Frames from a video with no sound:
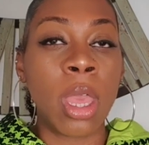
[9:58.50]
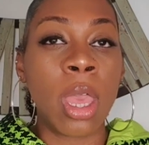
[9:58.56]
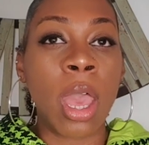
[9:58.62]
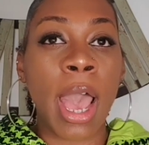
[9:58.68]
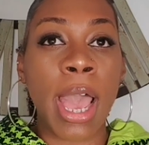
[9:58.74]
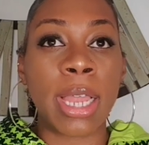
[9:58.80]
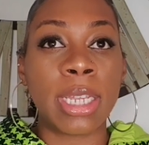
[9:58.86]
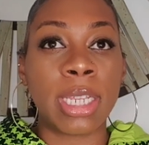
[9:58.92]

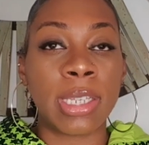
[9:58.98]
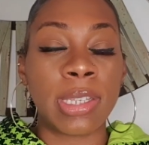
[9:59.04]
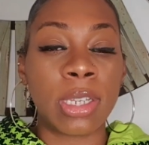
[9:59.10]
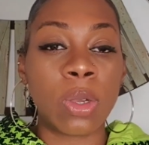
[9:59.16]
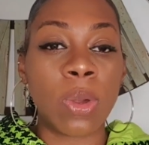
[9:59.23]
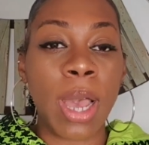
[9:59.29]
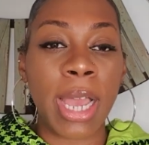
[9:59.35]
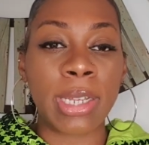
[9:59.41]
and it
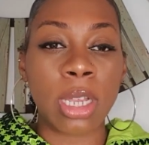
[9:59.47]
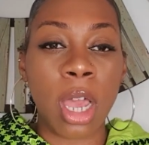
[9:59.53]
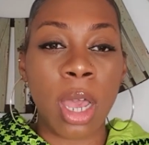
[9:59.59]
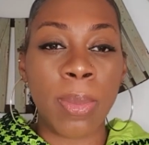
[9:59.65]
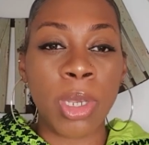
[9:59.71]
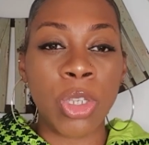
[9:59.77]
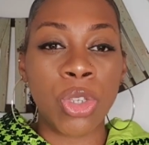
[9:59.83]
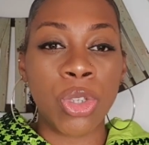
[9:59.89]
still had
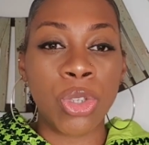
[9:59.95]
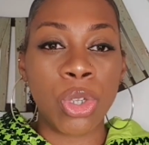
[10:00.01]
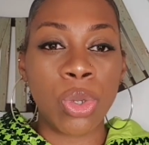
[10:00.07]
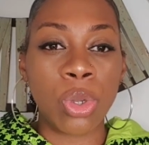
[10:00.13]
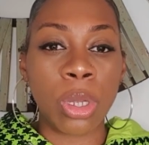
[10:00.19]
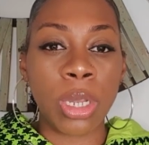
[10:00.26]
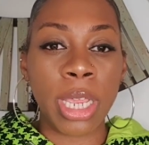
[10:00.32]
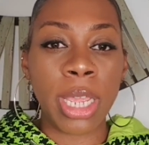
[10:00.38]
coming soon
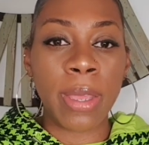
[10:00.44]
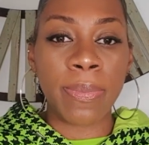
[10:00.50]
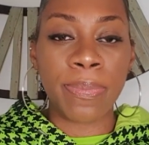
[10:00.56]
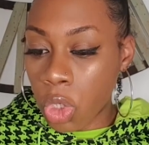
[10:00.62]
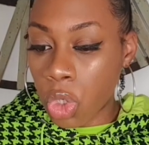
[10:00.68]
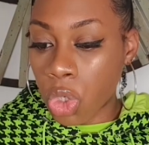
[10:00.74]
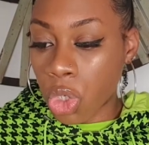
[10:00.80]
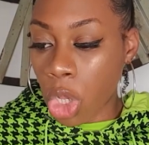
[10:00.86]
on
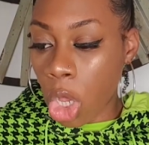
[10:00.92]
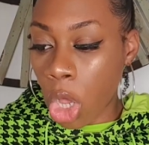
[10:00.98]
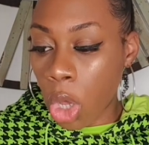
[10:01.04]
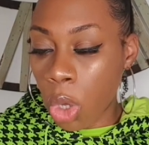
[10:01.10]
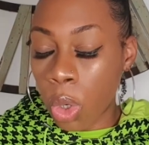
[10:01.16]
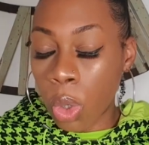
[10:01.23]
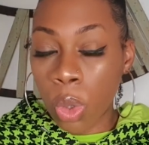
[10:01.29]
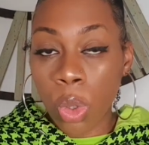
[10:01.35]
it.
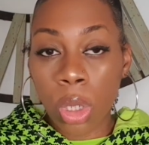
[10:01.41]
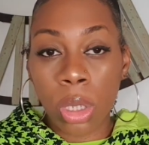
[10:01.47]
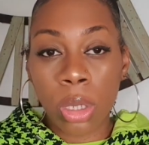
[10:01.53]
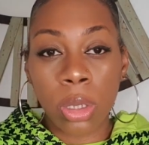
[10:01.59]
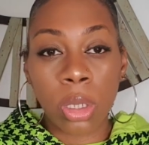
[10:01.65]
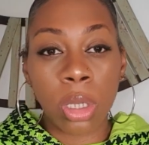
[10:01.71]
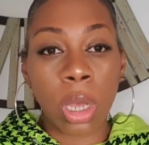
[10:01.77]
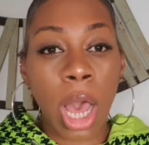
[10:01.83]
So
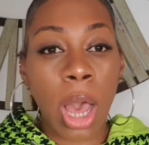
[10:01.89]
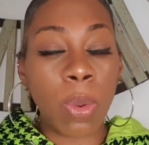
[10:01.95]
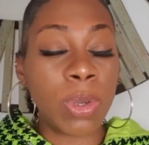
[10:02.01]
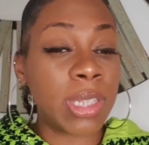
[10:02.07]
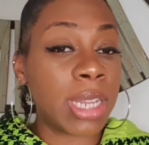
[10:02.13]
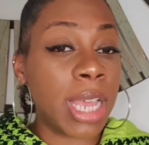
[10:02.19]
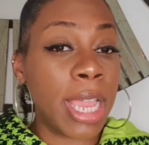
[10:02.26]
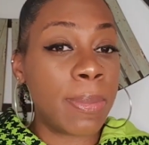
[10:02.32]
I
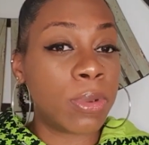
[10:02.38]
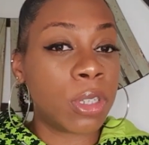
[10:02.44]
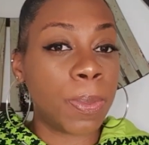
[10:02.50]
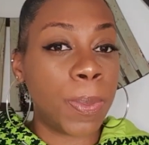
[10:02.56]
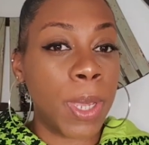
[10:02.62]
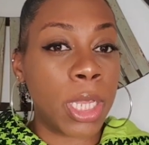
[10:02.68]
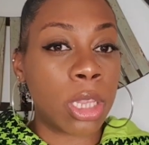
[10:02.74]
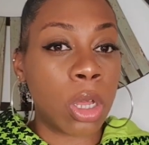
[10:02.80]
wasn't able to
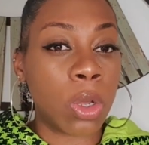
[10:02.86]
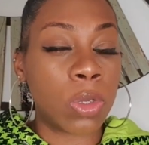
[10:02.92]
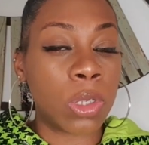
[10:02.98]
pick those